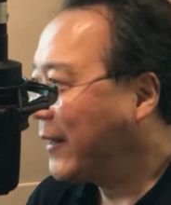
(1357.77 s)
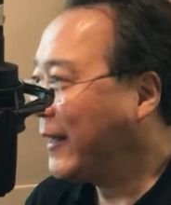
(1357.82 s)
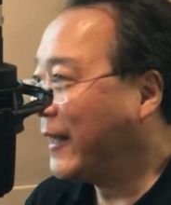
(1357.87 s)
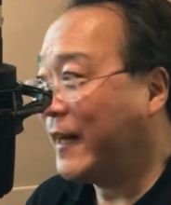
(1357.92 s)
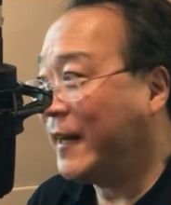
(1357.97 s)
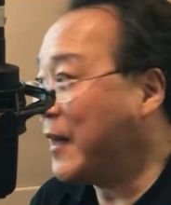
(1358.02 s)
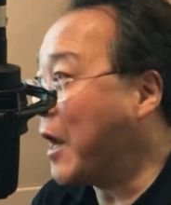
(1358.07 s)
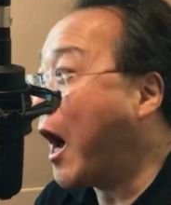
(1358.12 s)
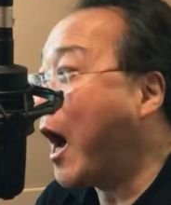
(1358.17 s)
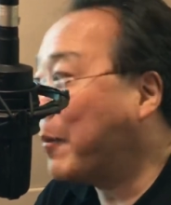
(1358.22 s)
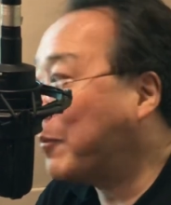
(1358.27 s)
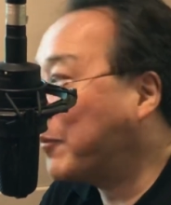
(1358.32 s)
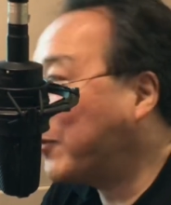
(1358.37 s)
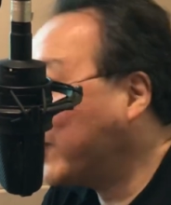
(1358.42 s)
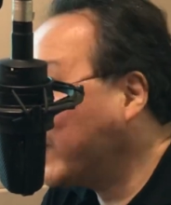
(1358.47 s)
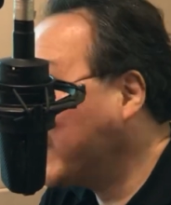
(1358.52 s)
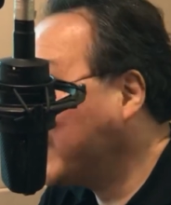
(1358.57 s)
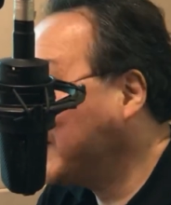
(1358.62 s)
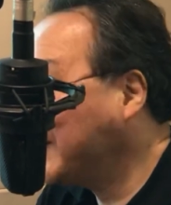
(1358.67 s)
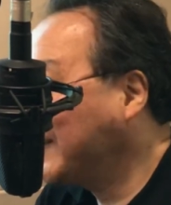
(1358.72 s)
in
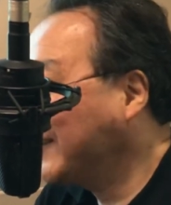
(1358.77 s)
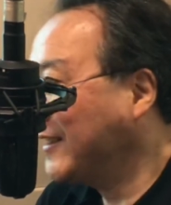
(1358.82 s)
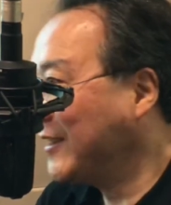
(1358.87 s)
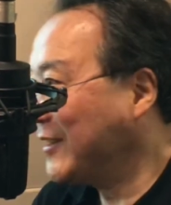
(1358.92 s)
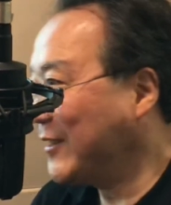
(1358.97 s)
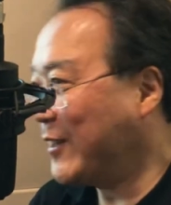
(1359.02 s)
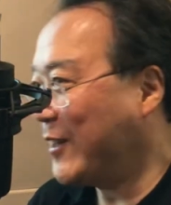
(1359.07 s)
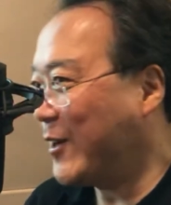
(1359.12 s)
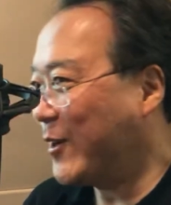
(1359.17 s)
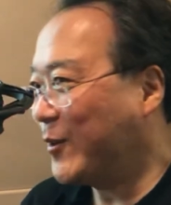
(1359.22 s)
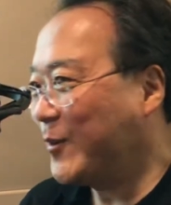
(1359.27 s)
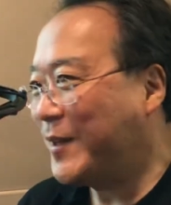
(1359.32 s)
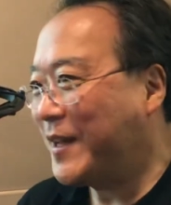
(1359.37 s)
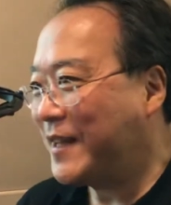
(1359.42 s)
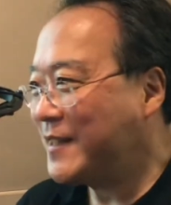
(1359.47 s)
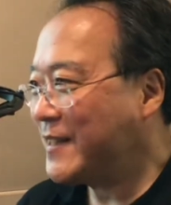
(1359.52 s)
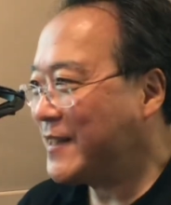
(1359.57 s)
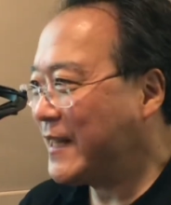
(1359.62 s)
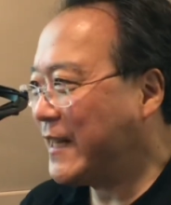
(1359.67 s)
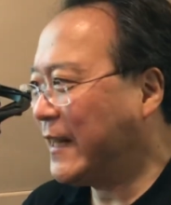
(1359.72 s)
opera,
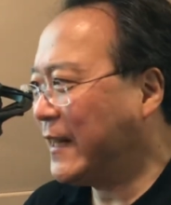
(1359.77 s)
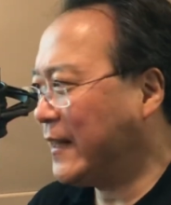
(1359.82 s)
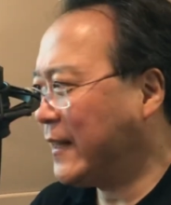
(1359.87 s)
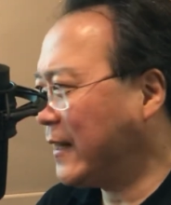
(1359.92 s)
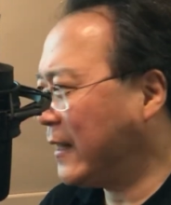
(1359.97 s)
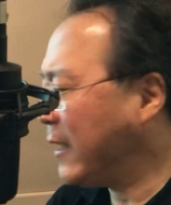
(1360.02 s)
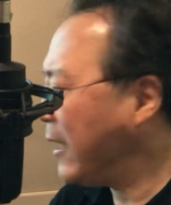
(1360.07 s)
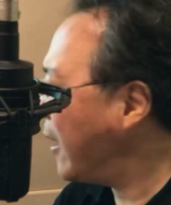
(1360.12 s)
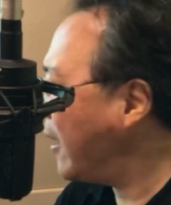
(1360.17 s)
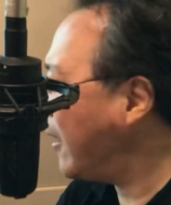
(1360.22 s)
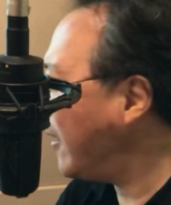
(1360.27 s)
that's in